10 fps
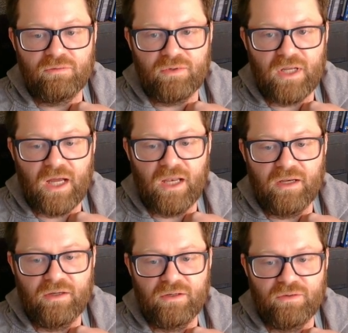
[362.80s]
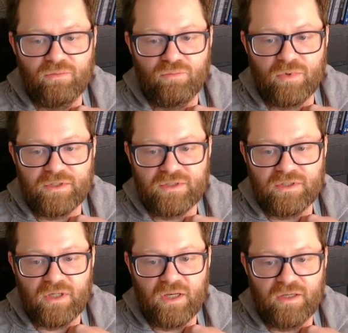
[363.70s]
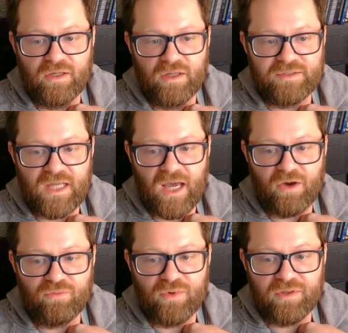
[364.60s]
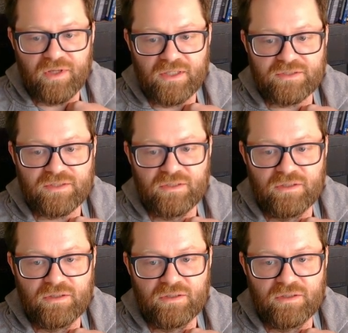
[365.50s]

We got a down with it.